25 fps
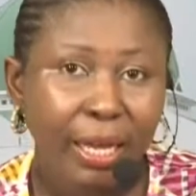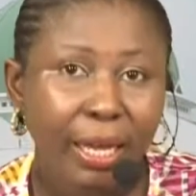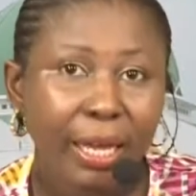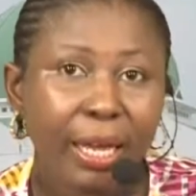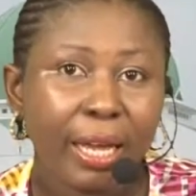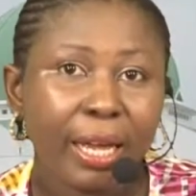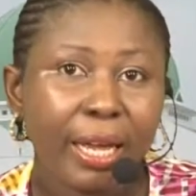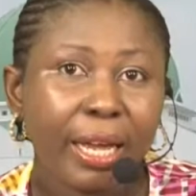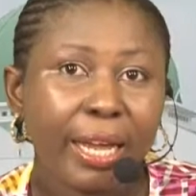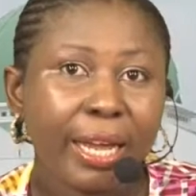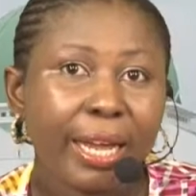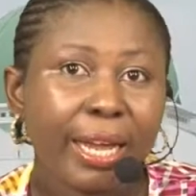
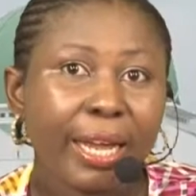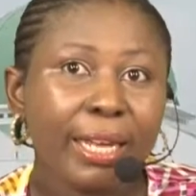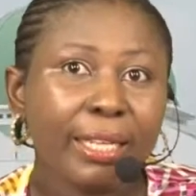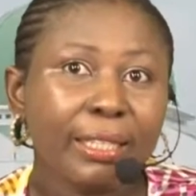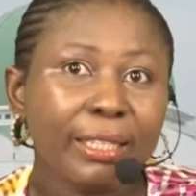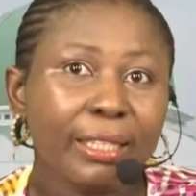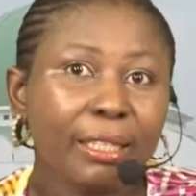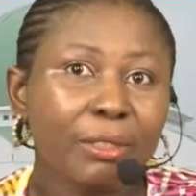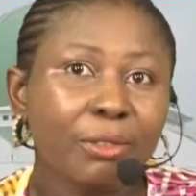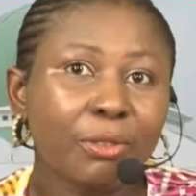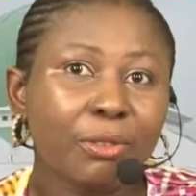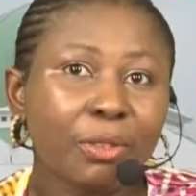He
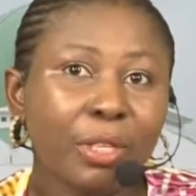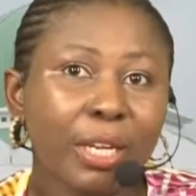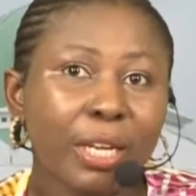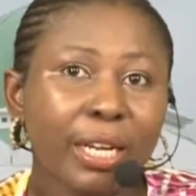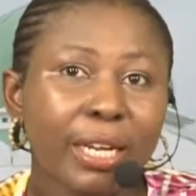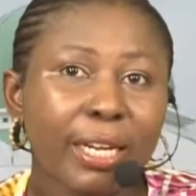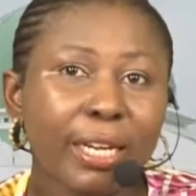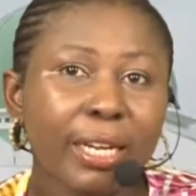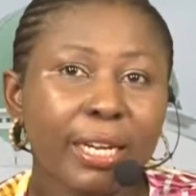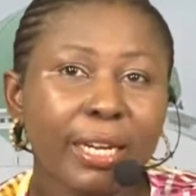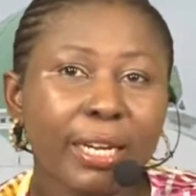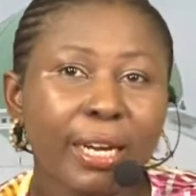is
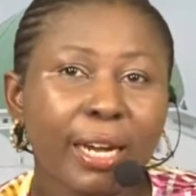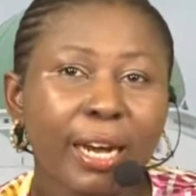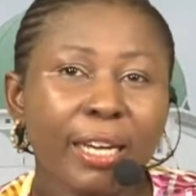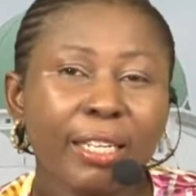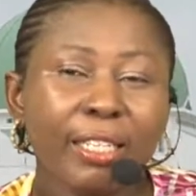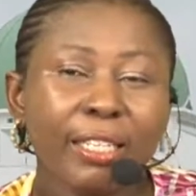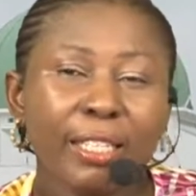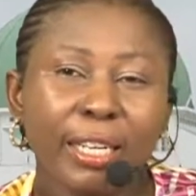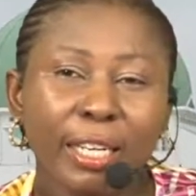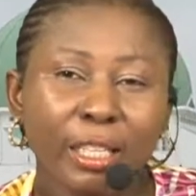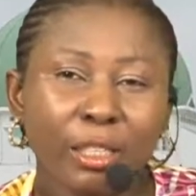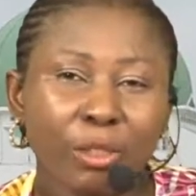the
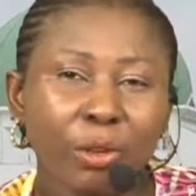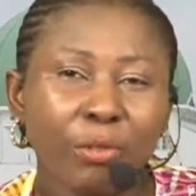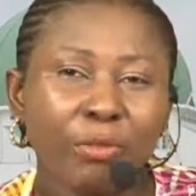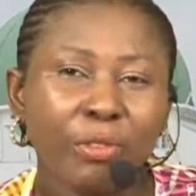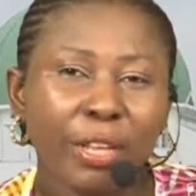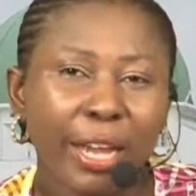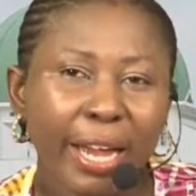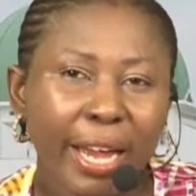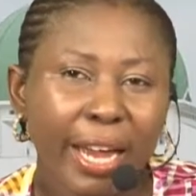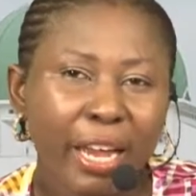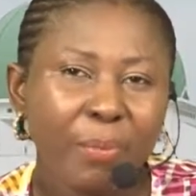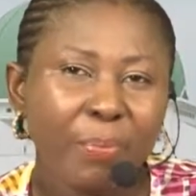candidate of
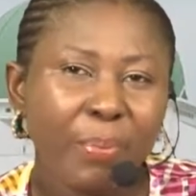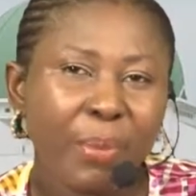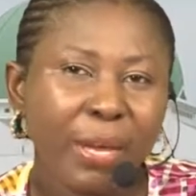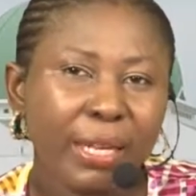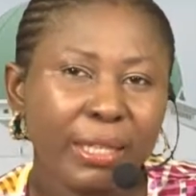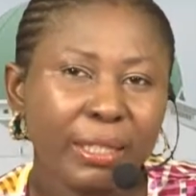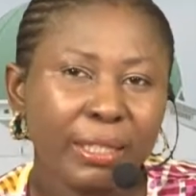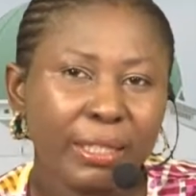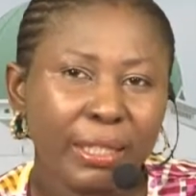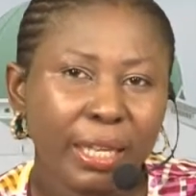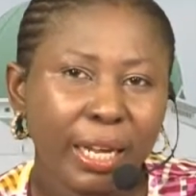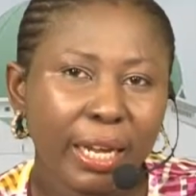the
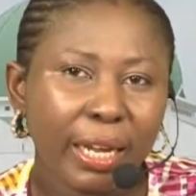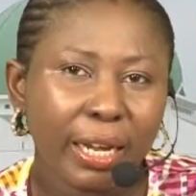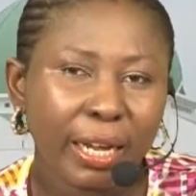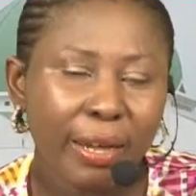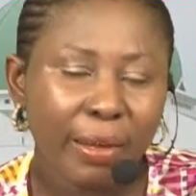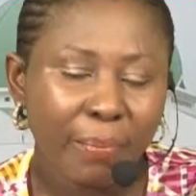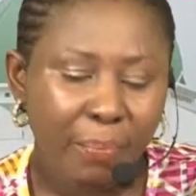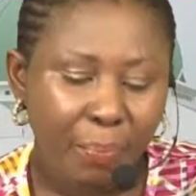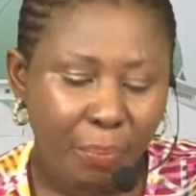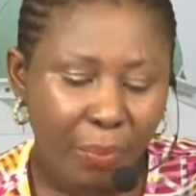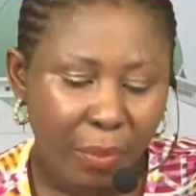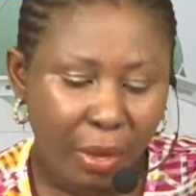
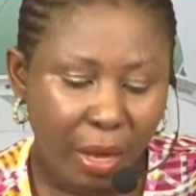APC